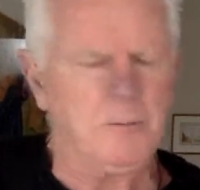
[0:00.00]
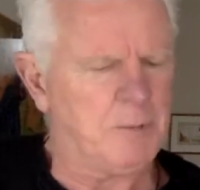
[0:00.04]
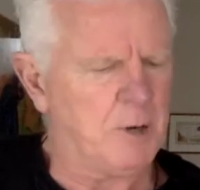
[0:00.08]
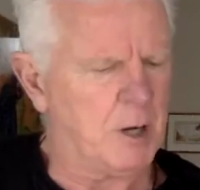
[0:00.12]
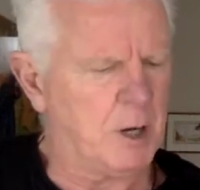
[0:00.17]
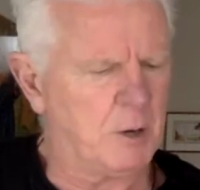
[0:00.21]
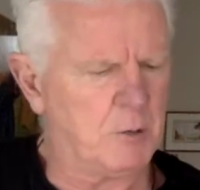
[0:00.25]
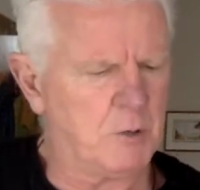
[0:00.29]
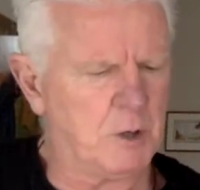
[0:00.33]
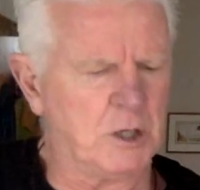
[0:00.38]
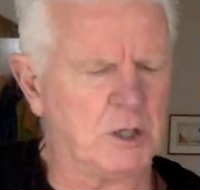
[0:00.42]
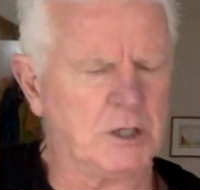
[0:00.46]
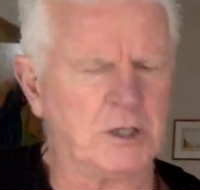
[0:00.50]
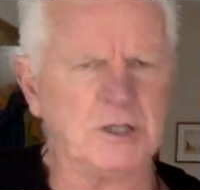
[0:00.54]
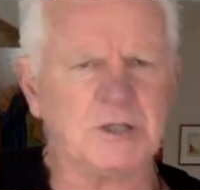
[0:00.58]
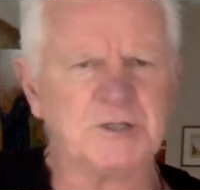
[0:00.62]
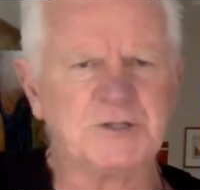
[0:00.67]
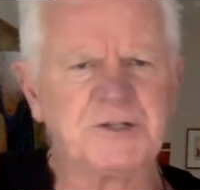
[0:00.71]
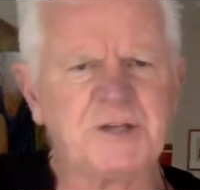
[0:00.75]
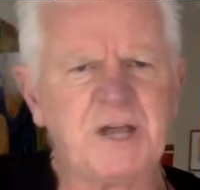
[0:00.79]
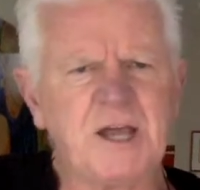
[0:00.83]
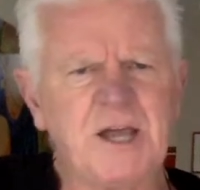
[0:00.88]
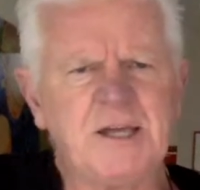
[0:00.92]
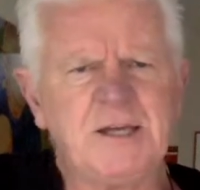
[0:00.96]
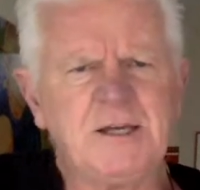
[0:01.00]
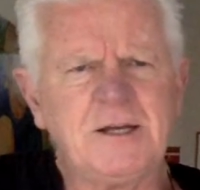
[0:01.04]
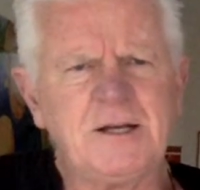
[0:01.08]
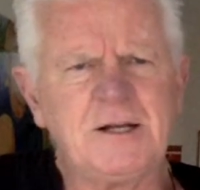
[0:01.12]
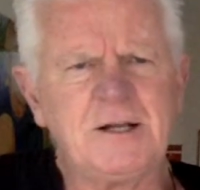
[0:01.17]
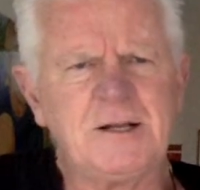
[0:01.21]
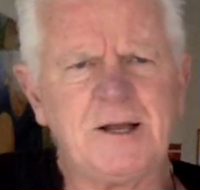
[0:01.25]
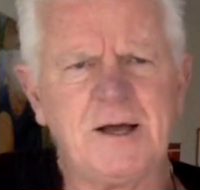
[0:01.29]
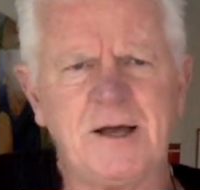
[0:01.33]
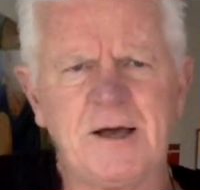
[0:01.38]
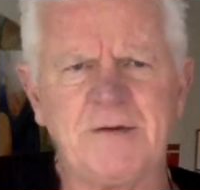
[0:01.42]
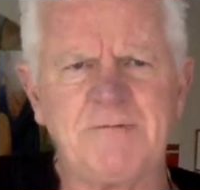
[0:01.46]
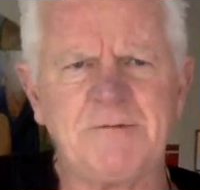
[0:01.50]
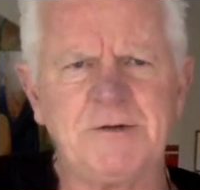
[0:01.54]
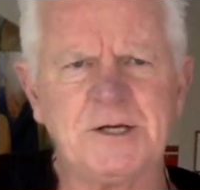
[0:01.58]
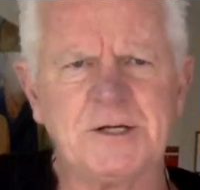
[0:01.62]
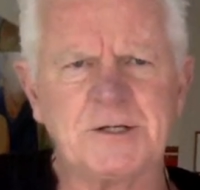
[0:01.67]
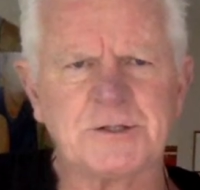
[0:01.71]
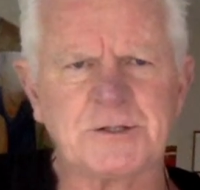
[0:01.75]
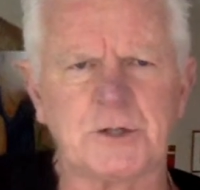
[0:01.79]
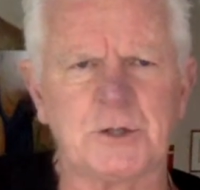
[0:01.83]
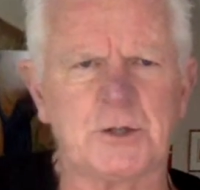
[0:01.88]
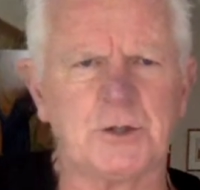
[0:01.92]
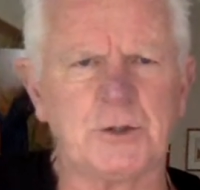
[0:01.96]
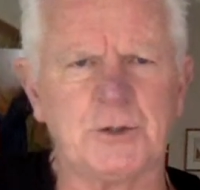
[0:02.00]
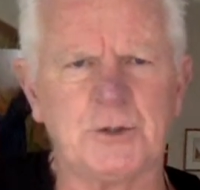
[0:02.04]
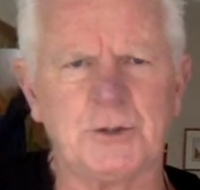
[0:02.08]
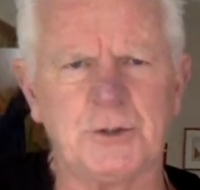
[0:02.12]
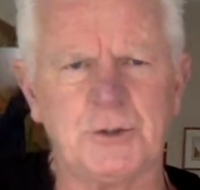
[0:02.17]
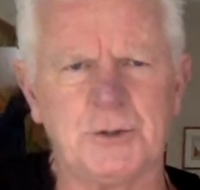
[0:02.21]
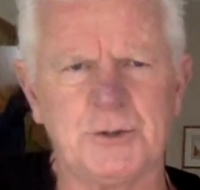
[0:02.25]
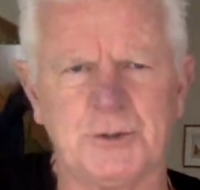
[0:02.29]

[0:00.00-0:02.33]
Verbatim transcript: but will you say you love me too?